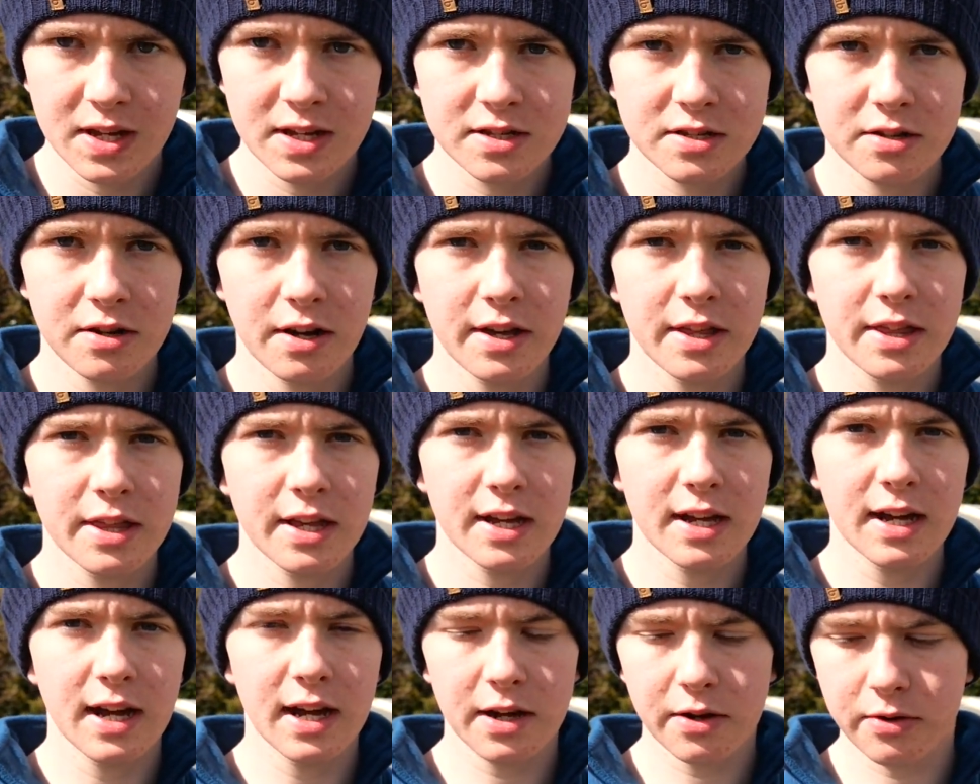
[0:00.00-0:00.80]
So I
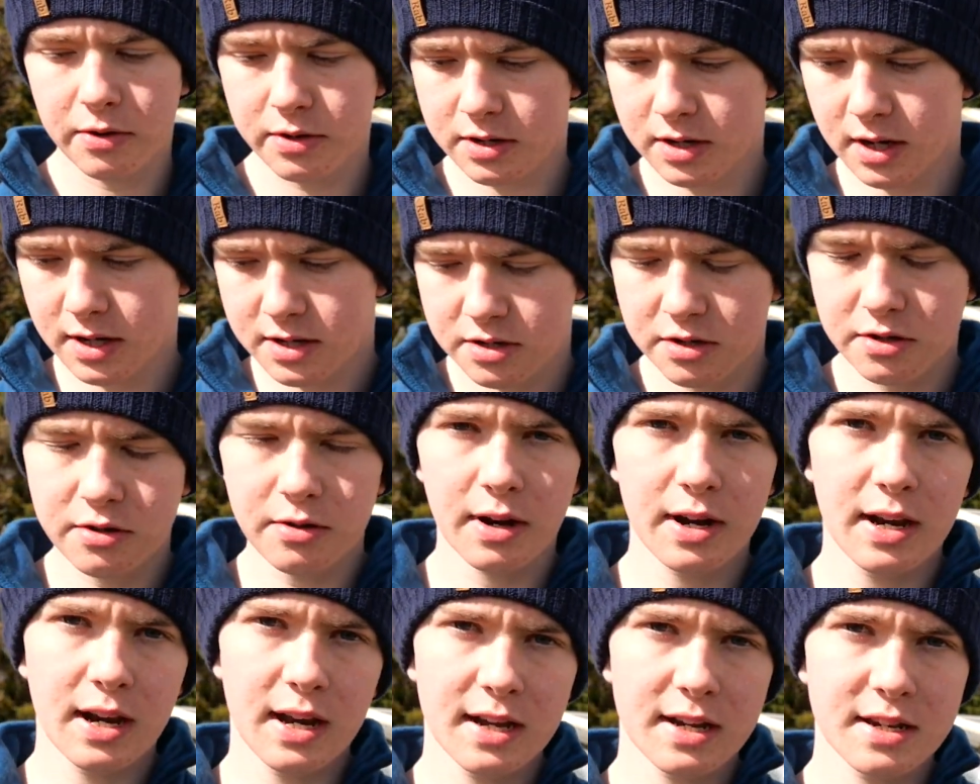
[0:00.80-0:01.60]
think I do
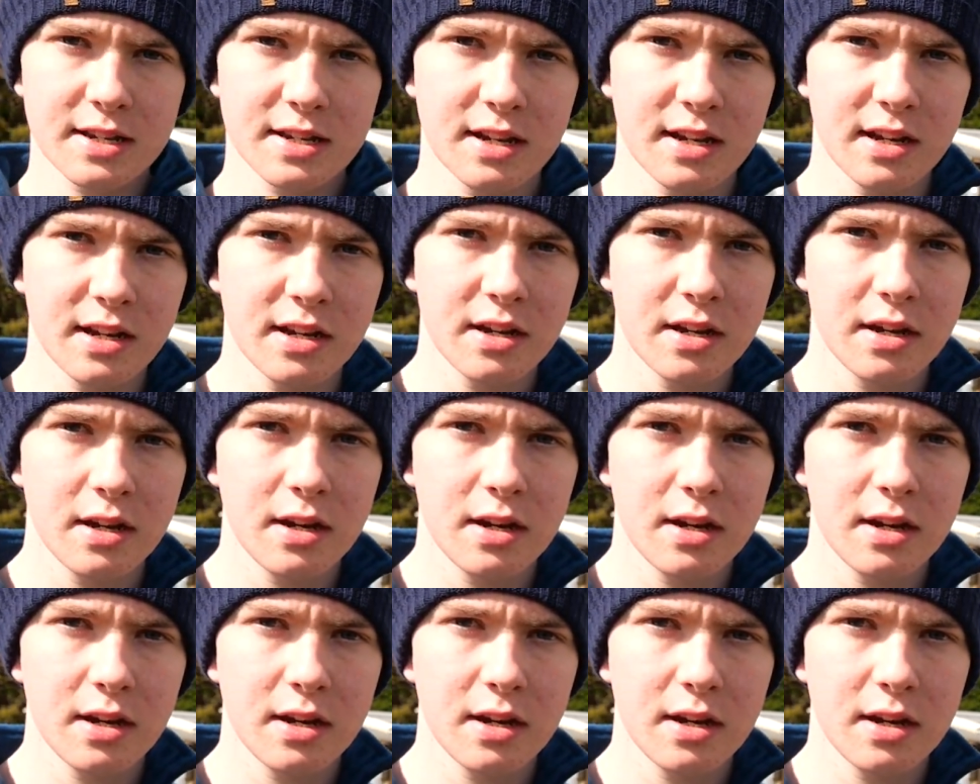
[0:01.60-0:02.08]
quite like to